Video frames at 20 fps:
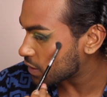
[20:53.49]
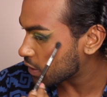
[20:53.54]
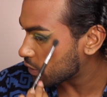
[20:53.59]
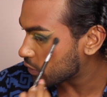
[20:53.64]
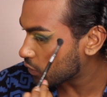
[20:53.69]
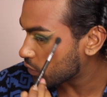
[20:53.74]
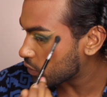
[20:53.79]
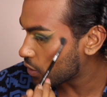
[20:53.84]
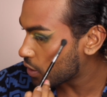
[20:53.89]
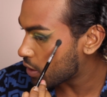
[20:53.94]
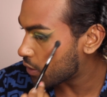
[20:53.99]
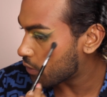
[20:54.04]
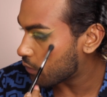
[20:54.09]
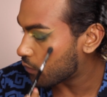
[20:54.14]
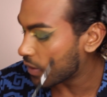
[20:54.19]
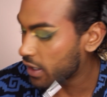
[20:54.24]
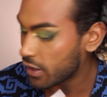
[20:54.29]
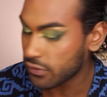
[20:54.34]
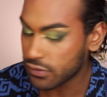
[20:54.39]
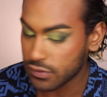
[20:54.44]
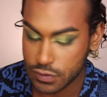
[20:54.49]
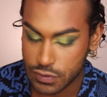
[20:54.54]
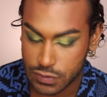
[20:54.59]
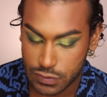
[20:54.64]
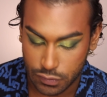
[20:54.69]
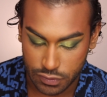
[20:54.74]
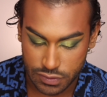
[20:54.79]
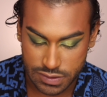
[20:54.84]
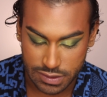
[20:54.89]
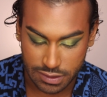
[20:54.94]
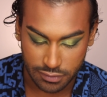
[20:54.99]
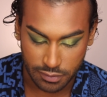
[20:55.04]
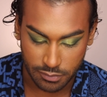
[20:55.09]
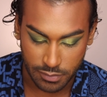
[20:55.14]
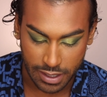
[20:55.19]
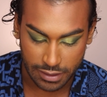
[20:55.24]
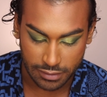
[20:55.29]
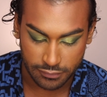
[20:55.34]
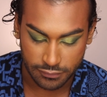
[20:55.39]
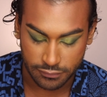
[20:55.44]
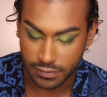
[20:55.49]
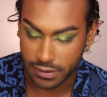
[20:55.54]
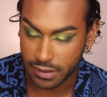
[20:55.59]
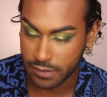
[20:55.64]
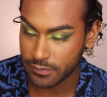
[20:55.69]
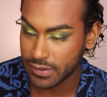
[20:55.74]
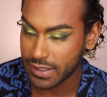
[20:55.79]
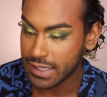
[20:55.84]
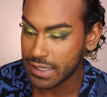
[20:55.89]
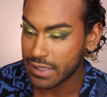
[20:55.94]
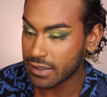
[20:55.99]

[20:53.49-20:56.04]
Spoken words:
you don't know where they're sourcing their mica from,